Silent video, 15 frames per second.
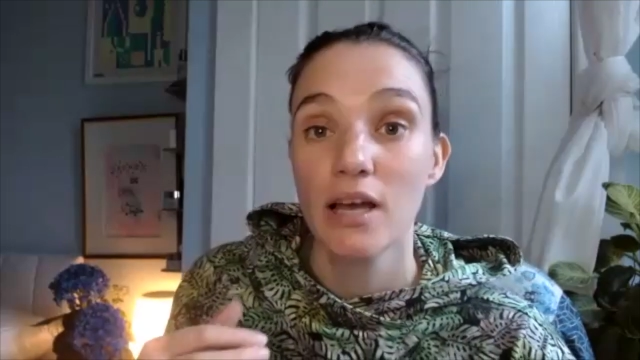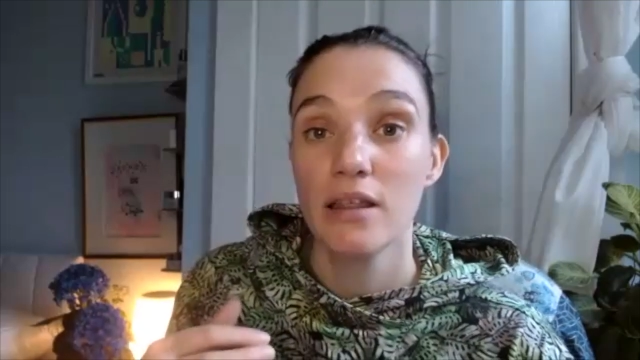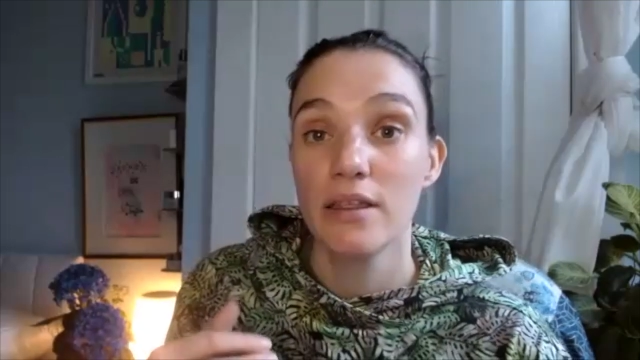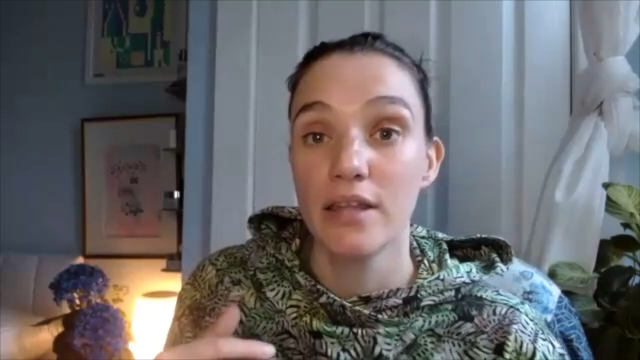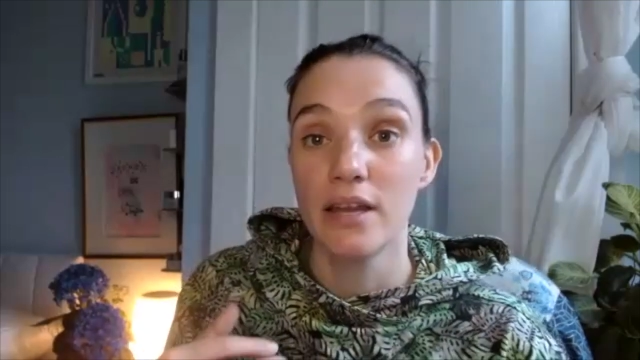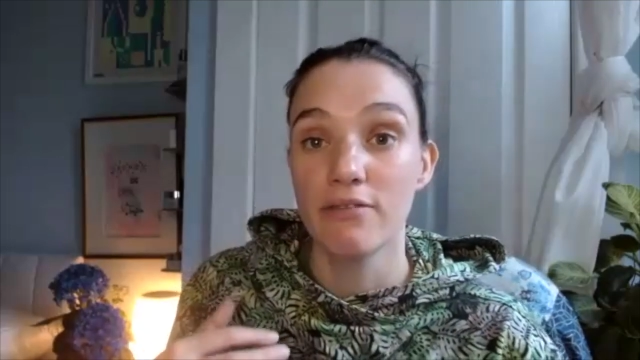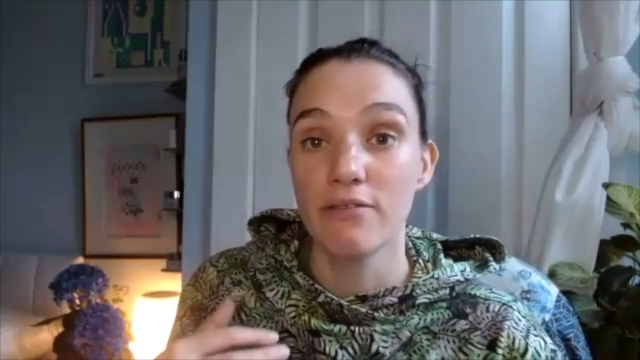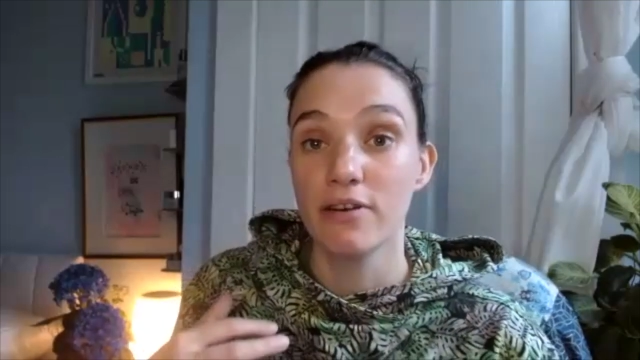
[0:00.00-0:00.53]
the
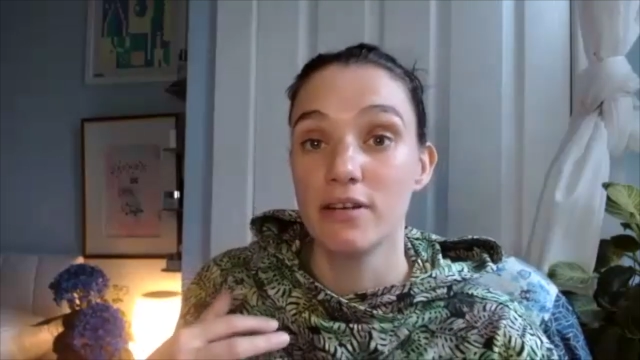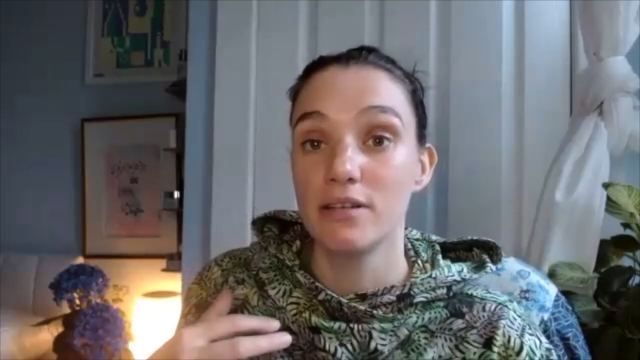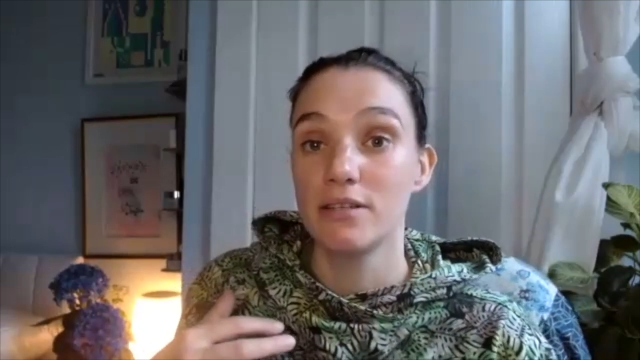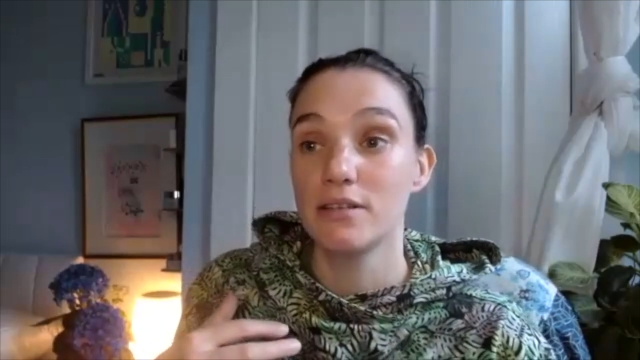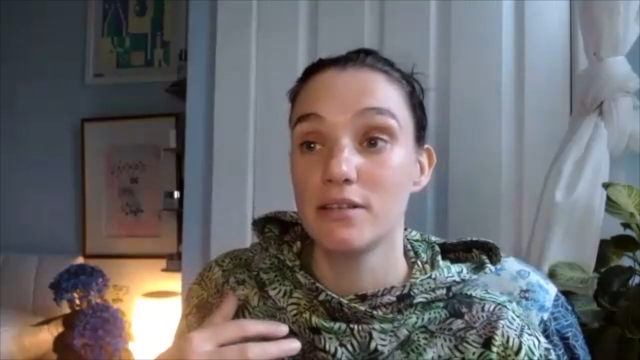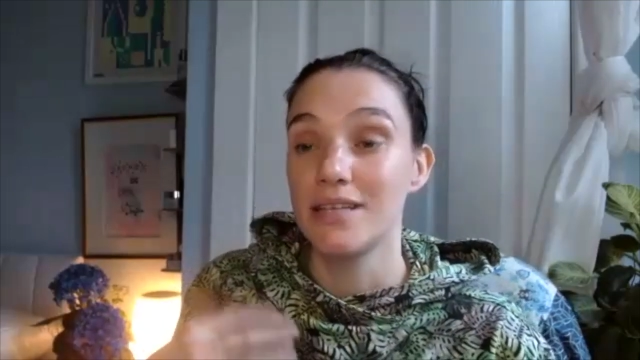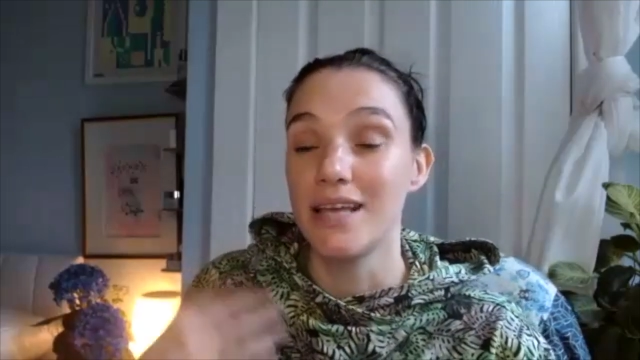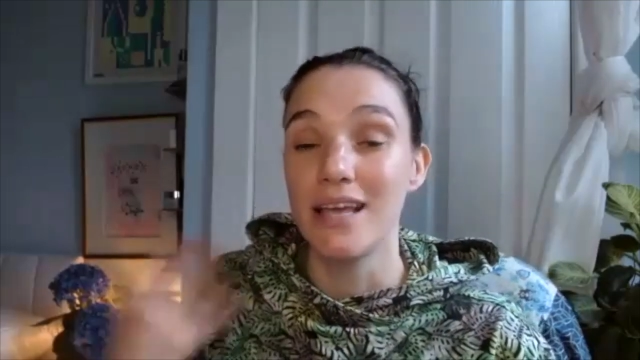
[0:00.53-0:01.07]
different
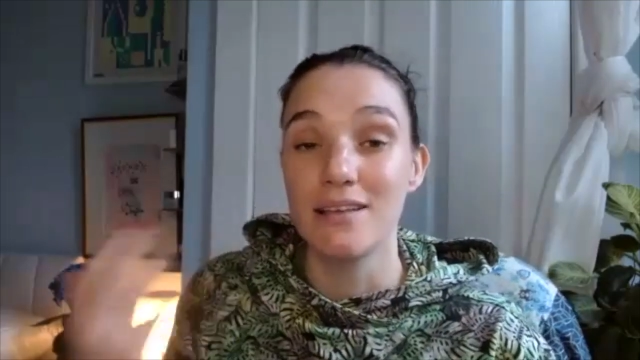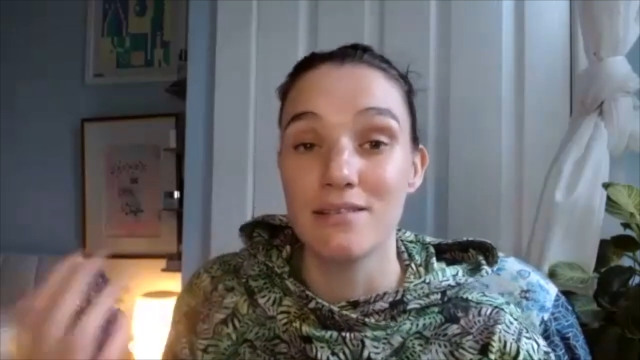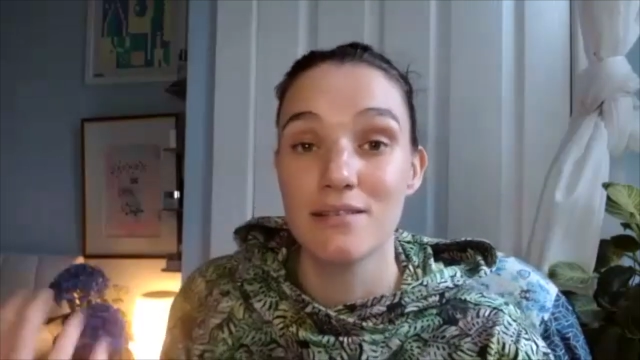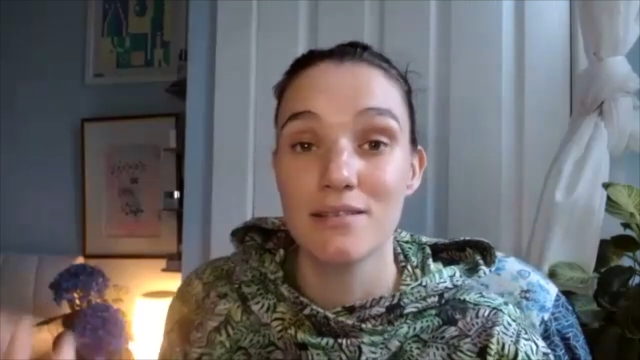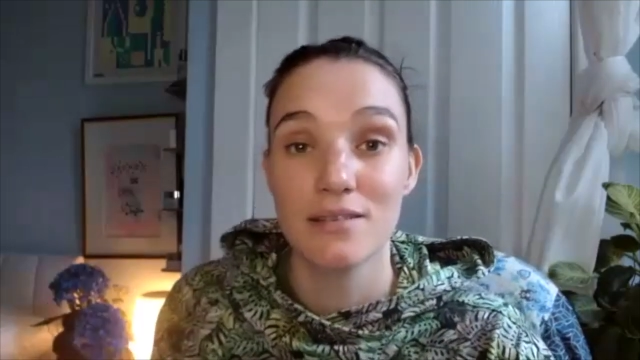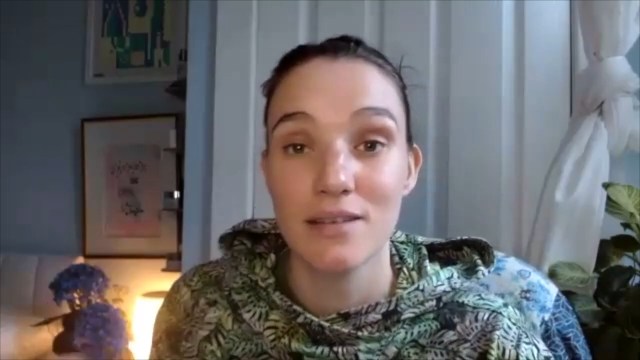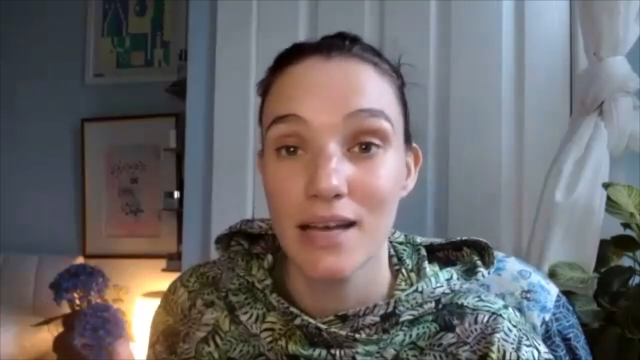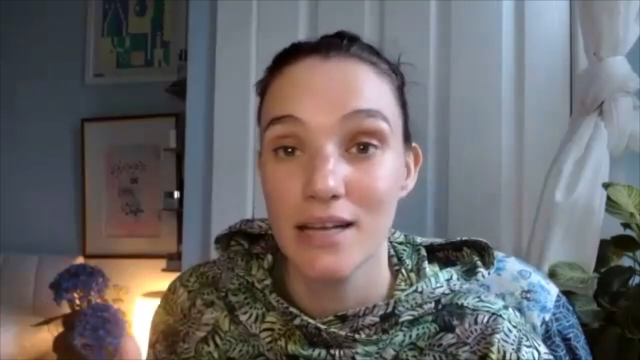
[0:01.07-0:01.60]

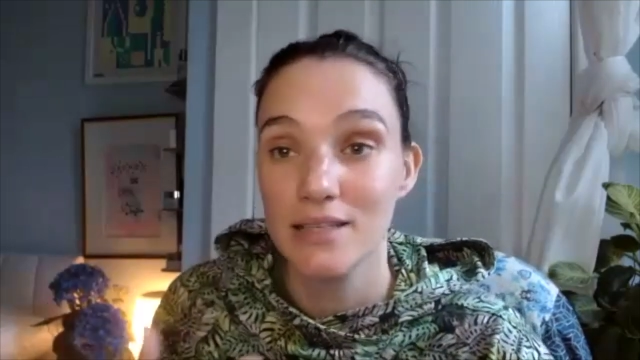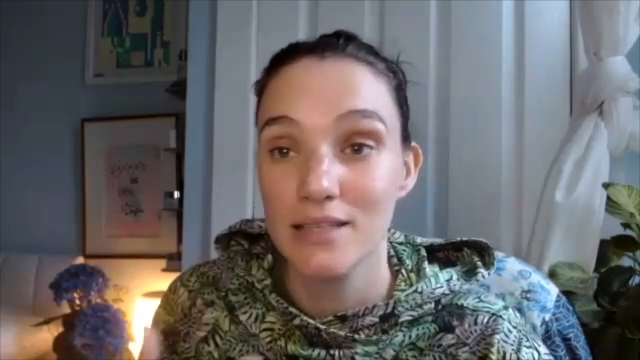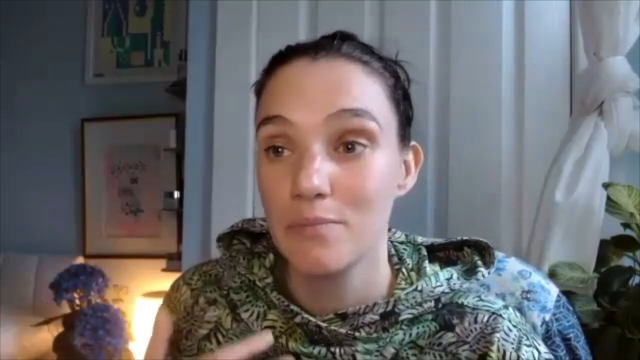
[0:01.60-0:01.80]
tastes and